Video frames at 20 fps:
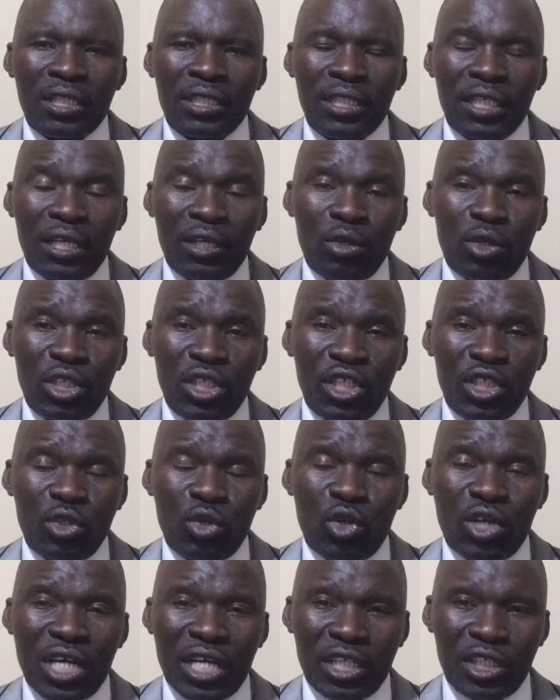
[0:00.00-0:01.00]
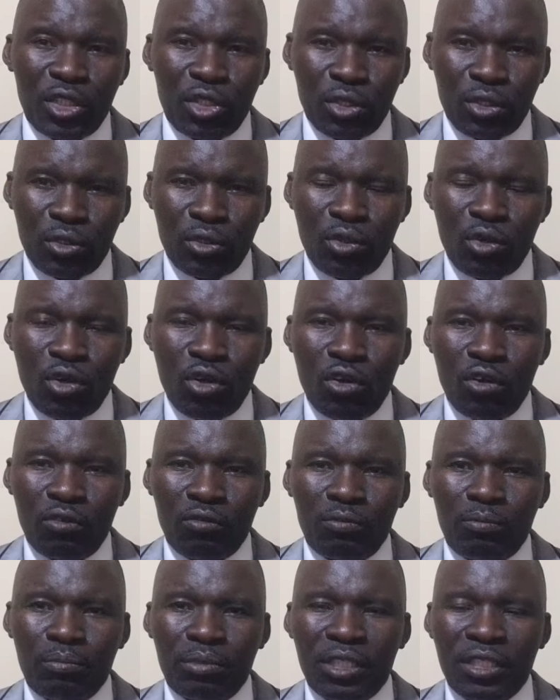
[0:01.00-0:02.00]
the inauguration
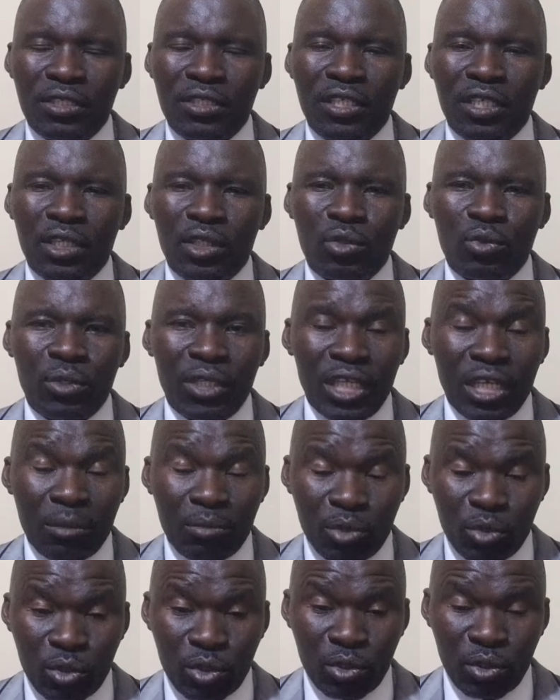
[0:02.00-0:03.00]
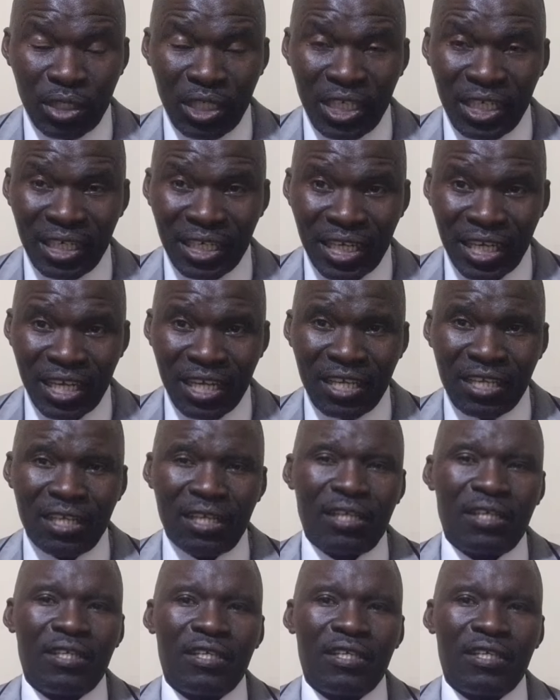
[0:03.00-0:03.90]
of President William Ruto in Kenya,